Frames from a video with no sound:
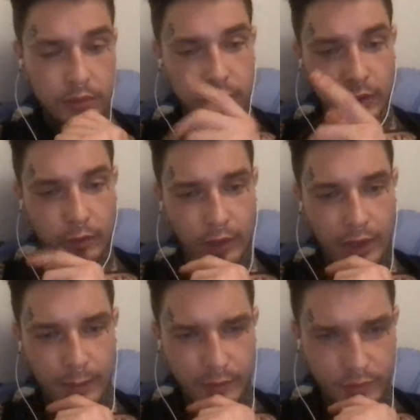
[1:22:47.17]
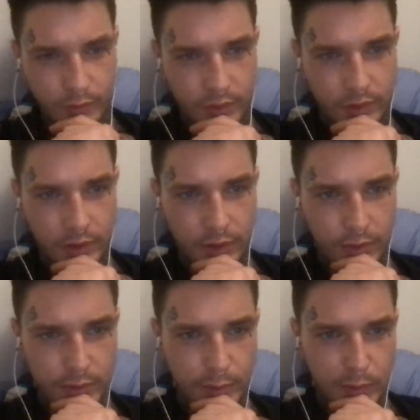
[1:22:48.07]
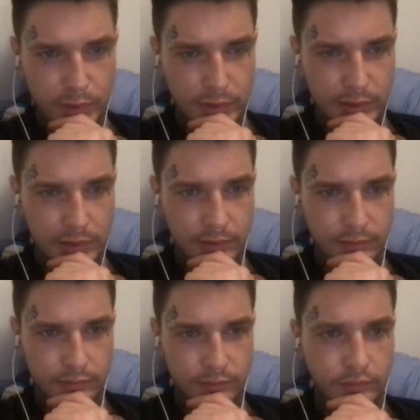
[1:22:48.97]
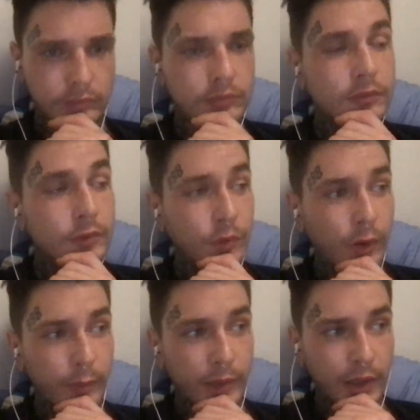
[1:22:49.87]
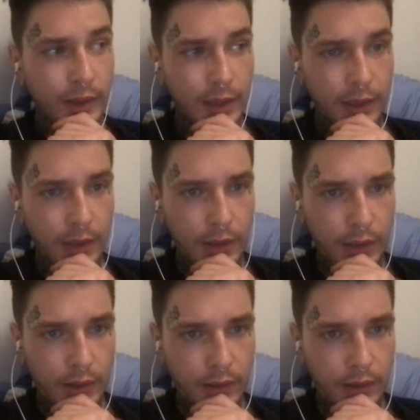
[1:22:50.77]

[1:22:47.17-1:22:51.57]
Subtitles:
Look what happens when you try to expose it. You want to be like that guy?